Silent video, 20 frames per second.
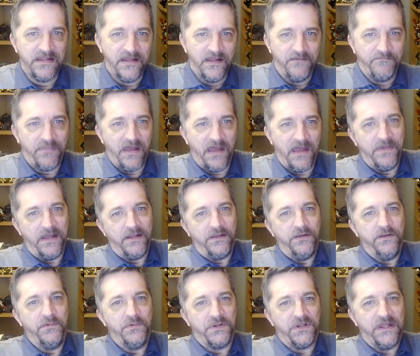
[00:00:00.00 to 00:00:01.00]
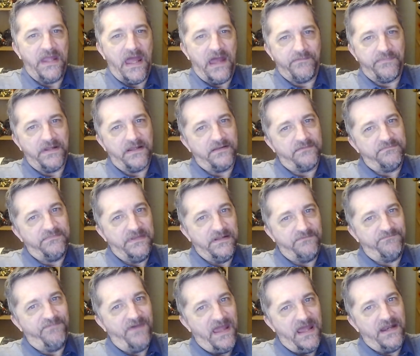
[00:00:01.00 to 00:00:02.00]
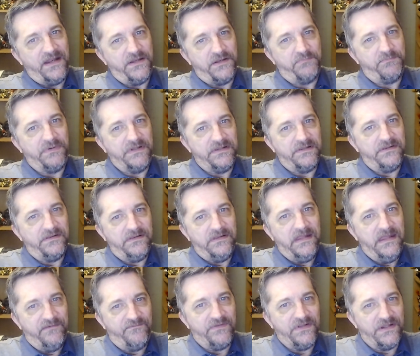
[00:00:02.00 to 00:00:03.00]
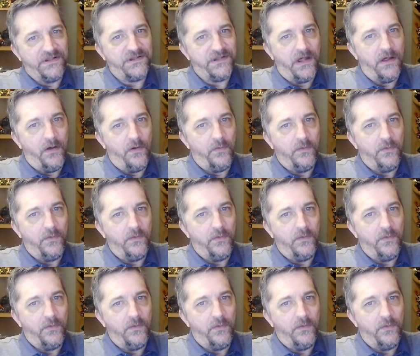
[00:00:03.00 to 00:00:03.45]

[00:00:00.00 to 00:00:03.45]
Batman usually having the advantage, but even so,